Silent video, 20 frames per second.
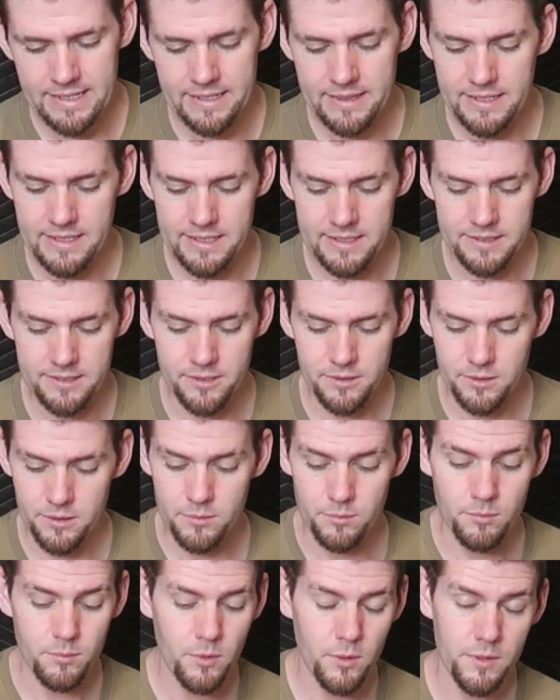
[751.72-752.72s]
then
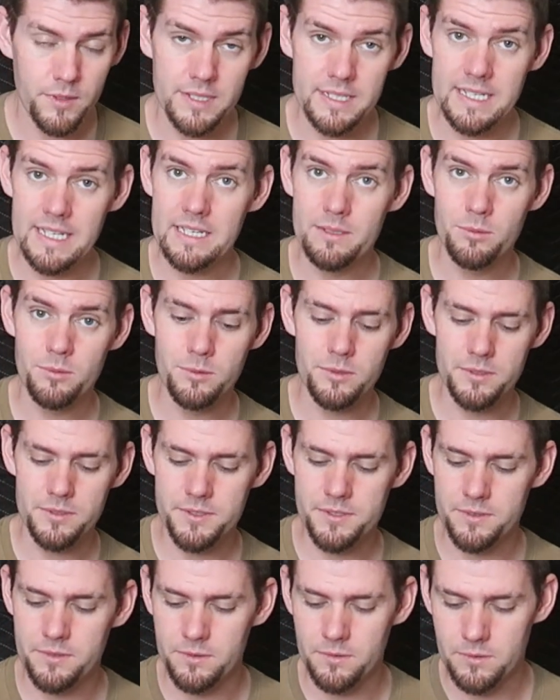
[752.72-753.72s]
you're more than capable
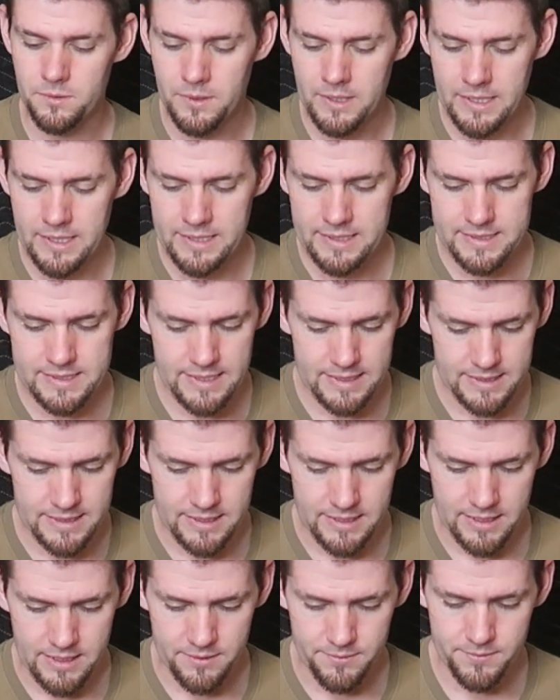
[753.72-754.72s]
to take
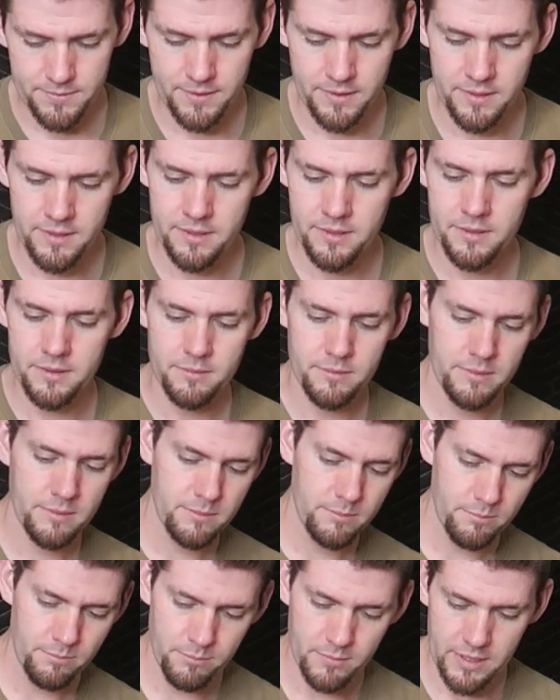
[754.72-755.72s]
that off,
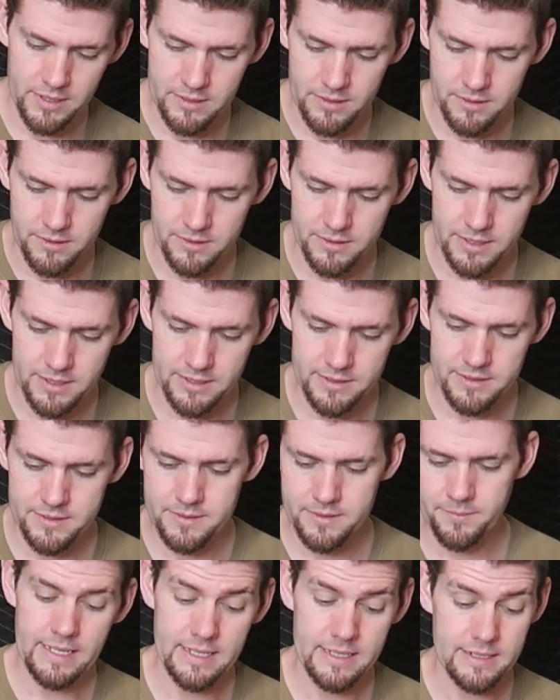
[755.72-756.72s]
make all your
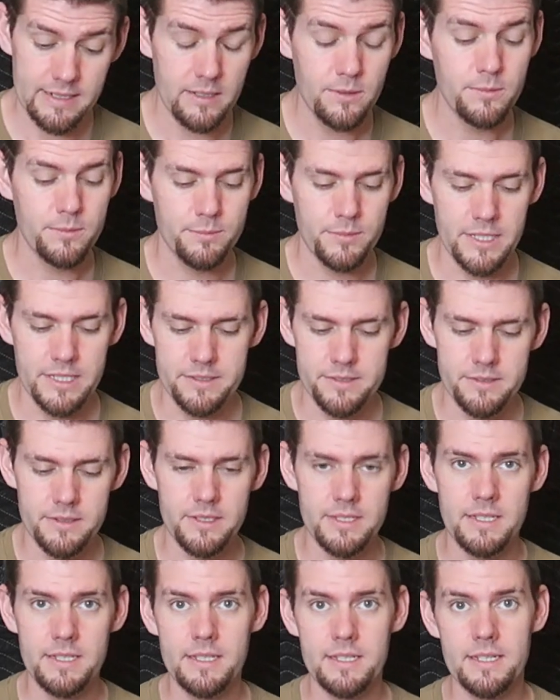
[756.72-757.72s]
cuts. And oh yes,
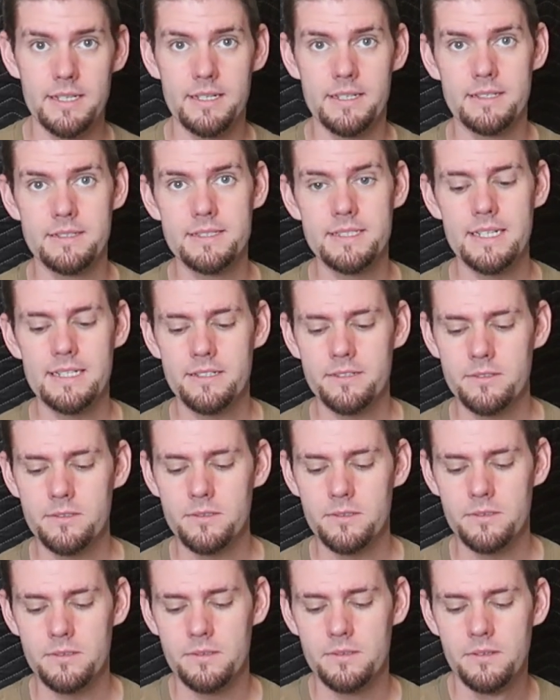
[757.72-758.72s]
the
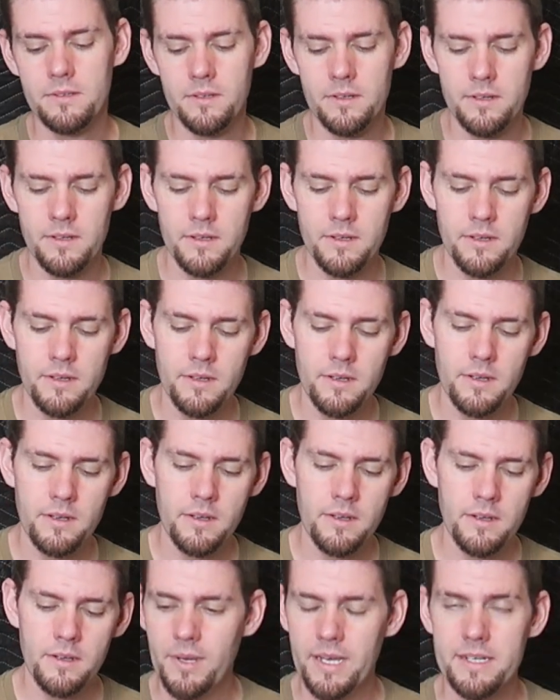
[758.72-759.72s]
technical
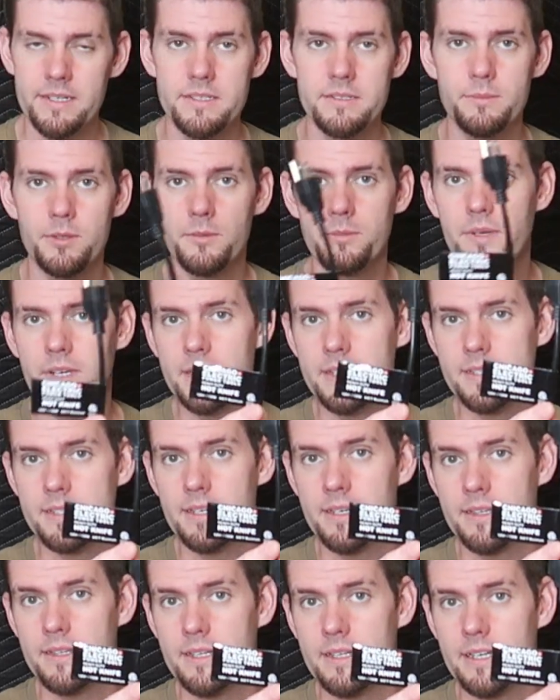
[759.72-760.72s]
maximum is
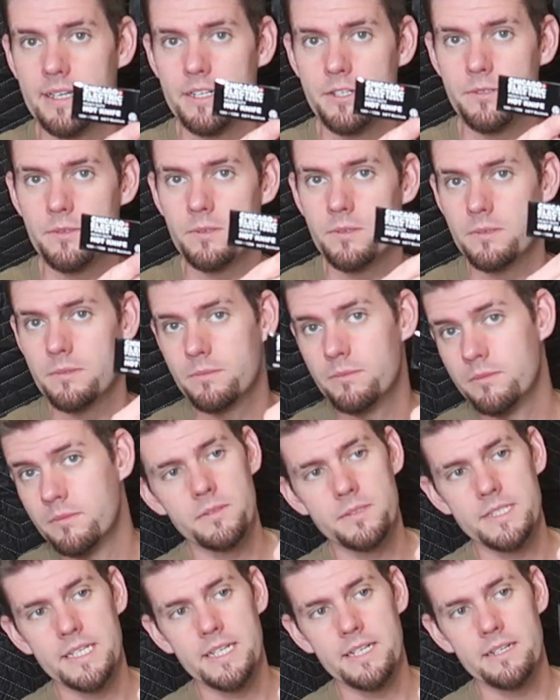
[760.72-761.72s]
on the actual
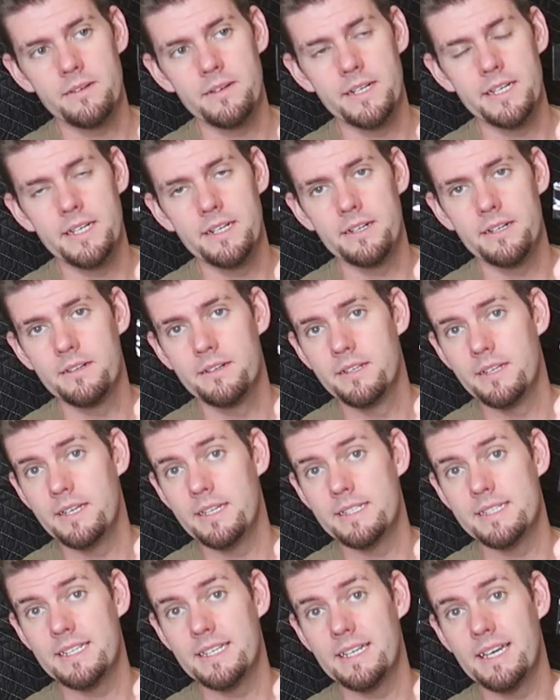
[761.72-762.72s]
little tag right here.
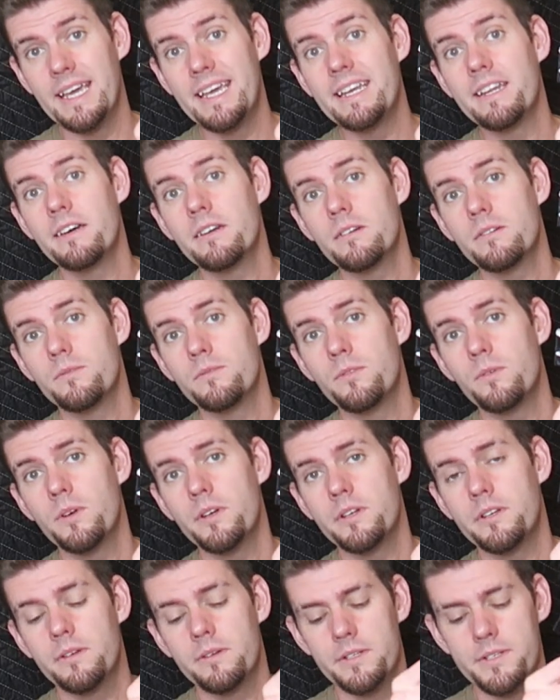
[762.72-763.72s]
It's
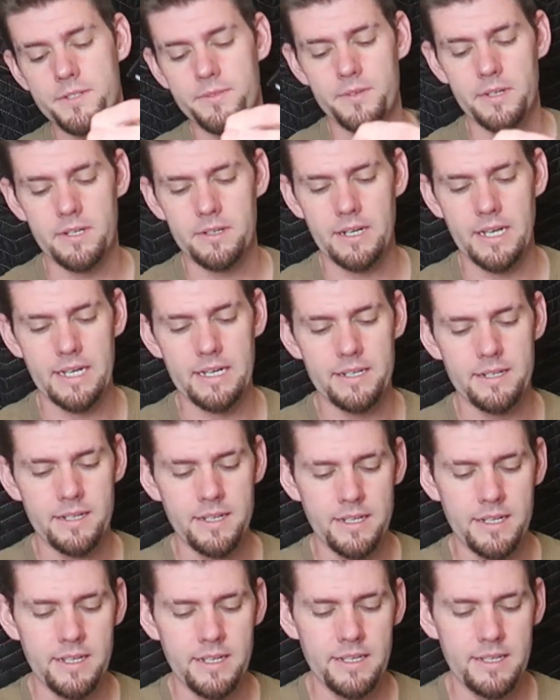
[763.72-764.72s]
840 degrees Fahrenheit
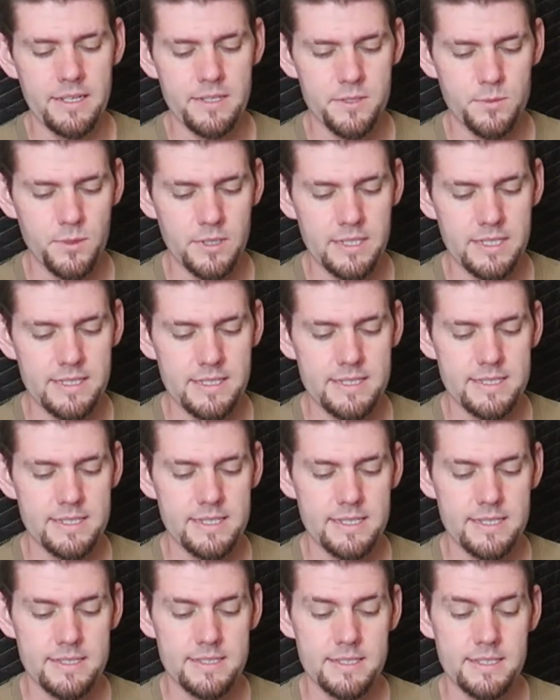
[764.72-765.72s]
is what it
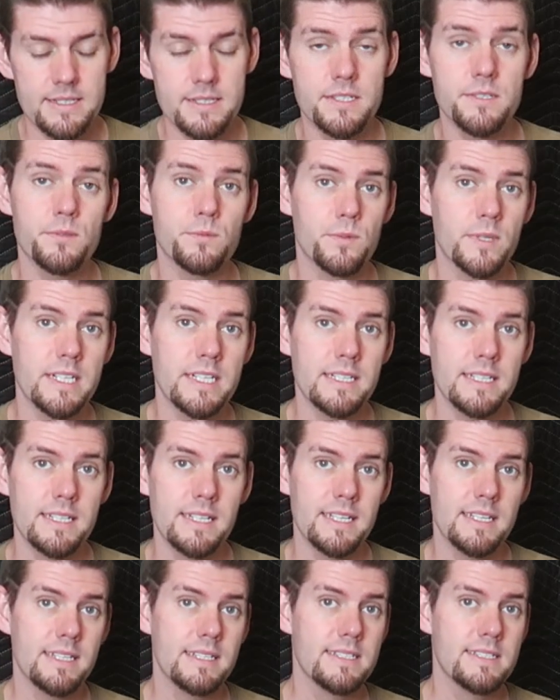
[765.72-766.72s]
says that this is rated
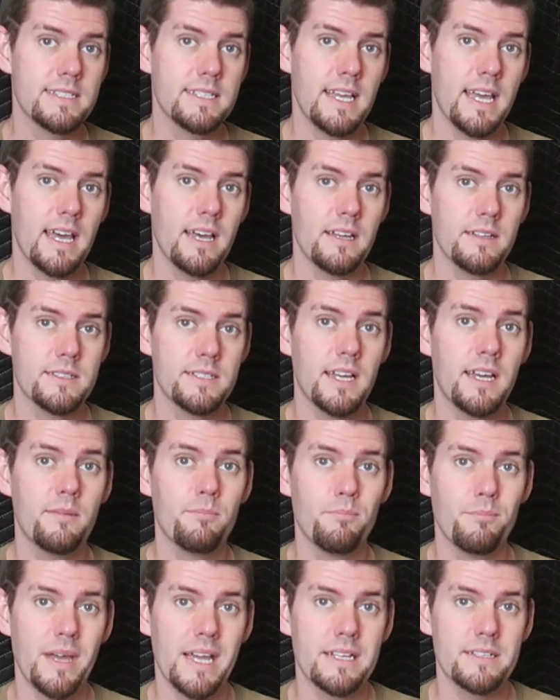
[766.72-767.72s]
at its
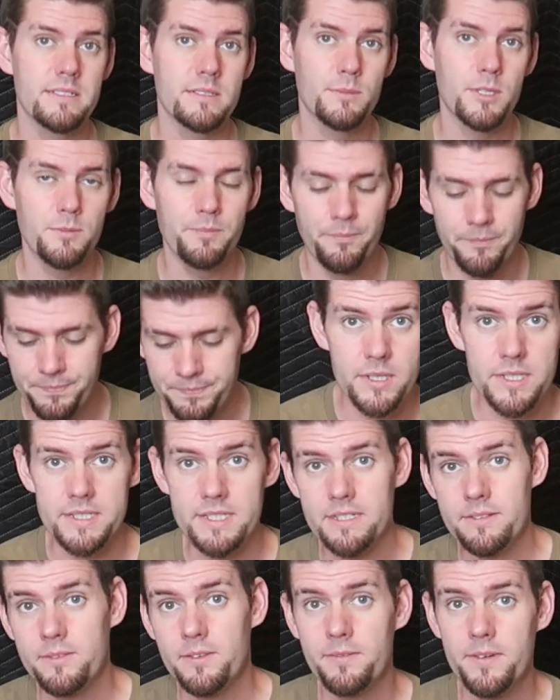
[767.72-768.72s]
top maximum. But
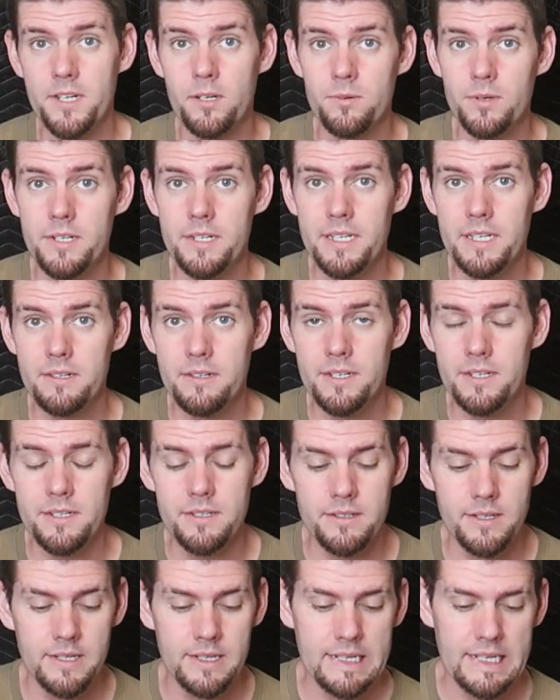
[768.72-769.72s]
to give the final rundown on
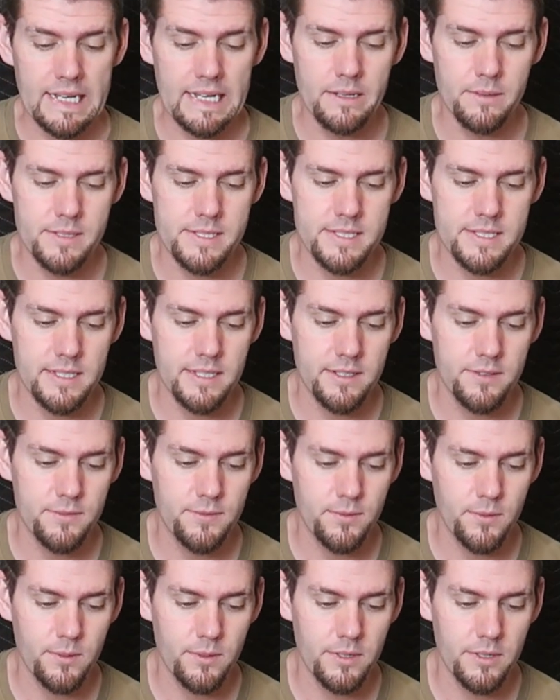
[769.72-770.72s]
it, I would say
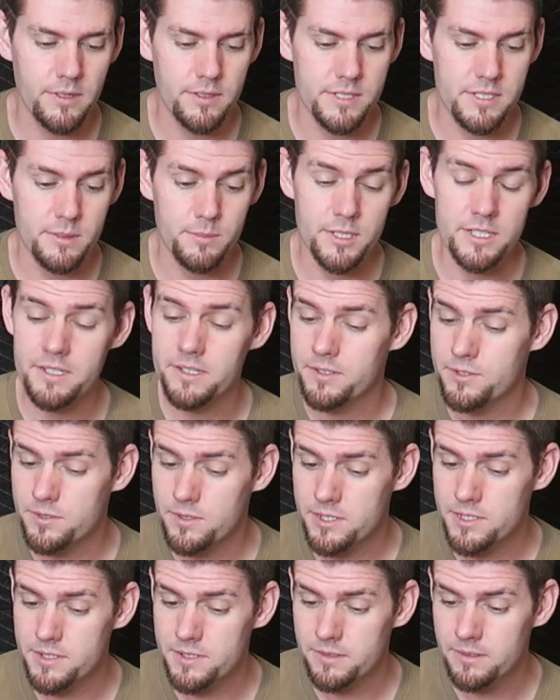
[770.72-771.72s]
for someone in
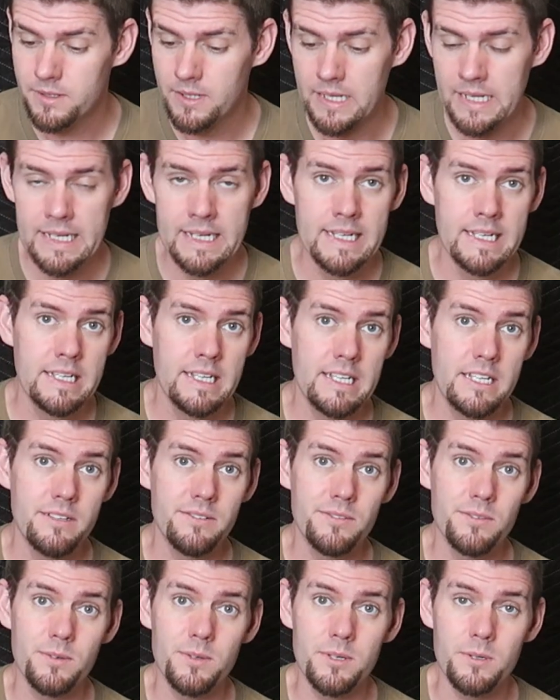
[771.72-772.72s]
construction,
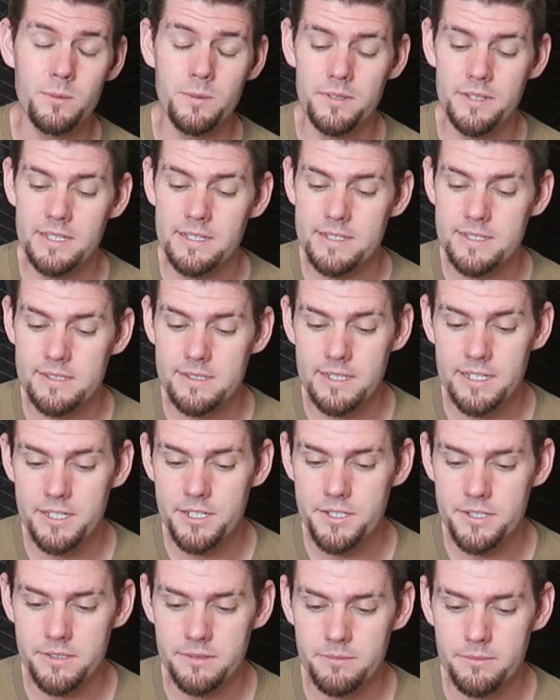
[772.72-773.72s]
if you're working with
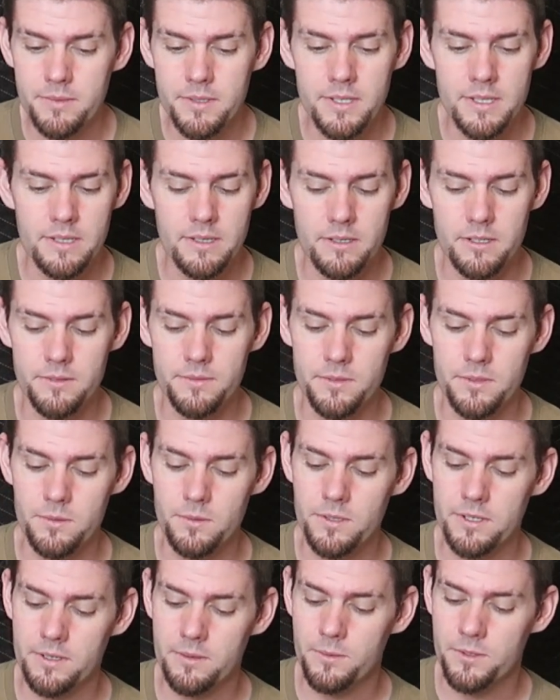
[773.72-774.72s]
insulation, or if you're
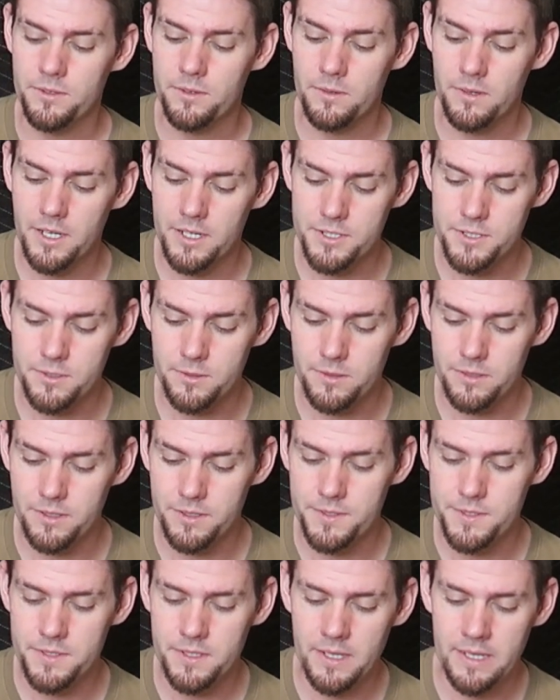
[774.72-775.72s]
working with garage
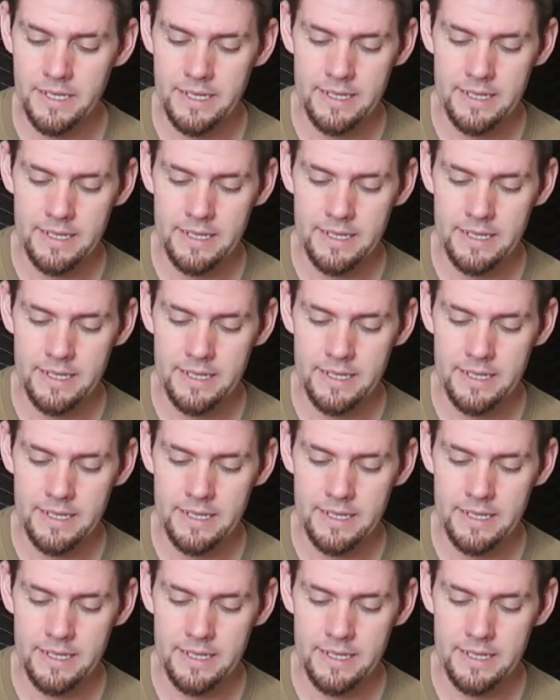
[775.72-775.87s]
doors,